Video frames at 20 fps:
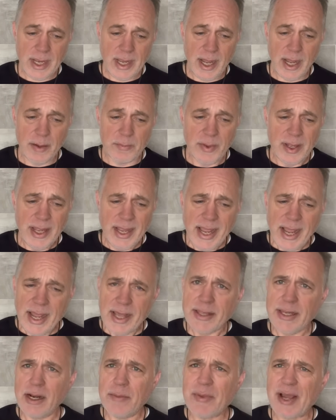Um,
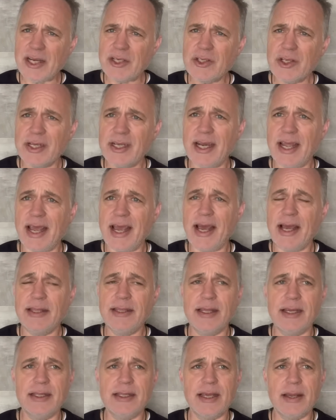and then I'm actually going to
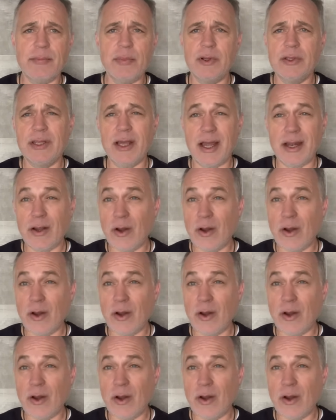add that they put that